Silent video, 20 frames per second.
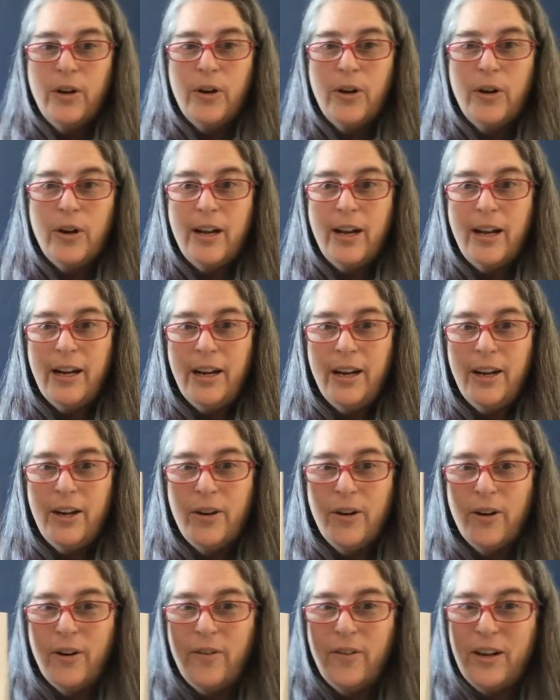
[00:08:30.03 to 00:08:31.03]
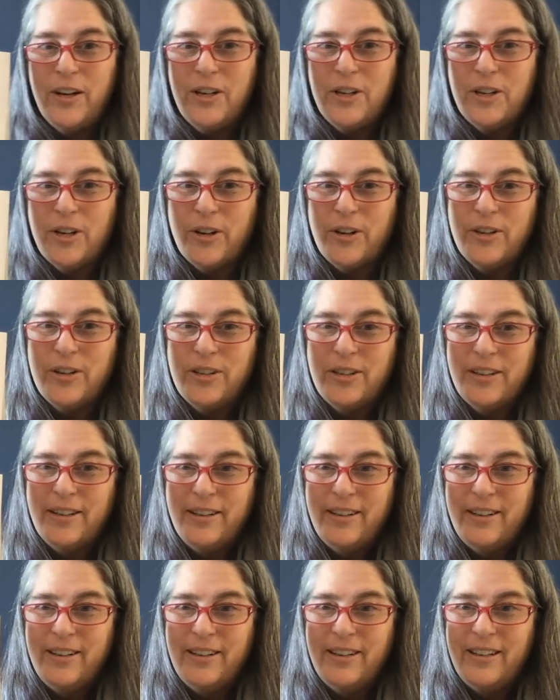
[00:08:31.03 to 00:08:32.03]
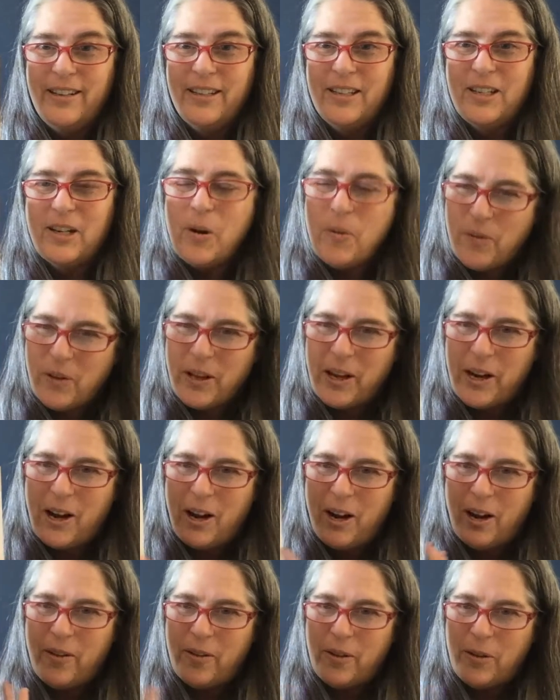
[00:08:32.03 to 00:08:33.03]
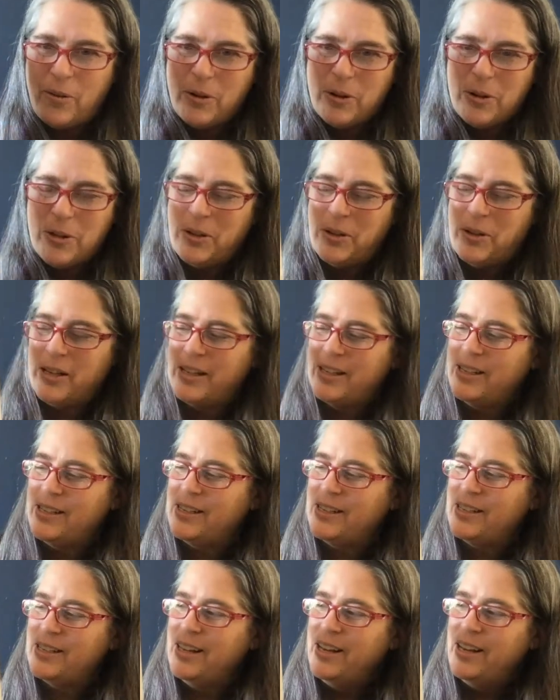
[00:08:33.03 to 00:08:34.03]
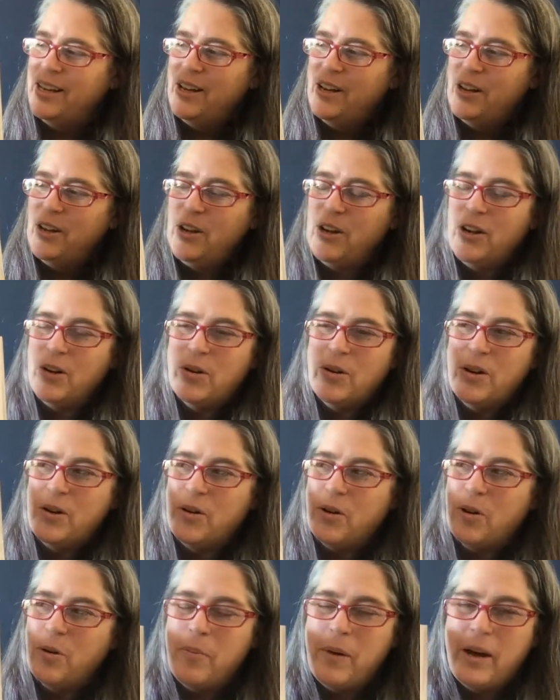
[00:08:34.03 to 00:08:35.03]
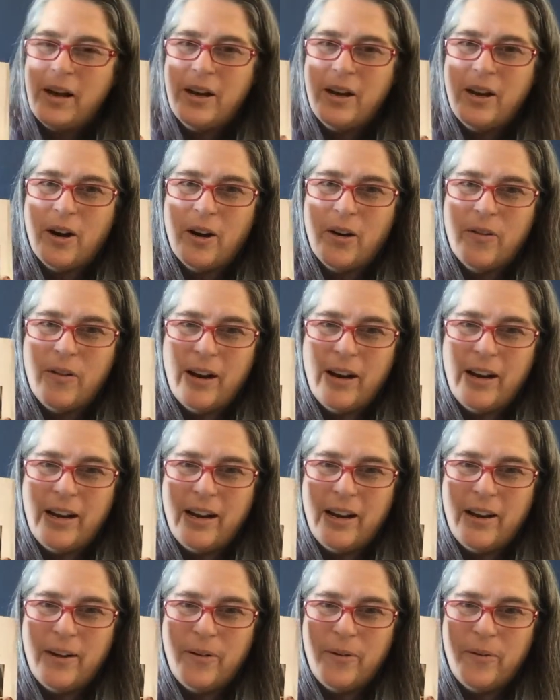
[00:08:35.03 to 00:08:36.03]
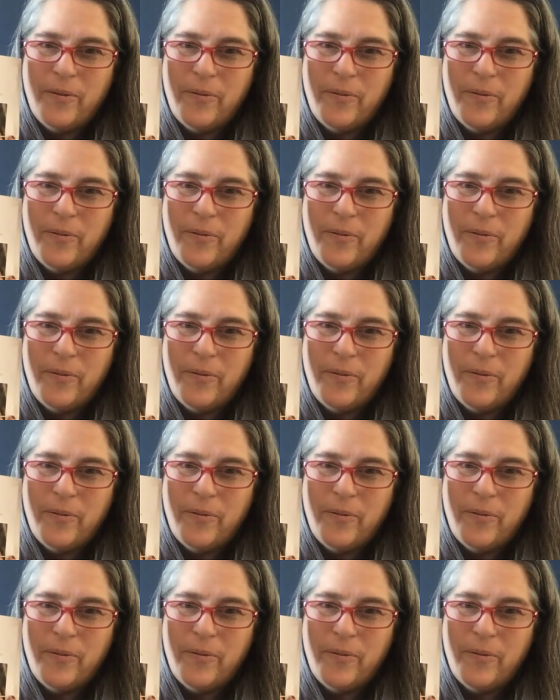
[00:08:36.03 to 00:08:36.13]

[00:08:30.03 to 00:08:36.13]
Good luck in your adventures. So hopefully all of you will do this. You can do it in your own backyard right now.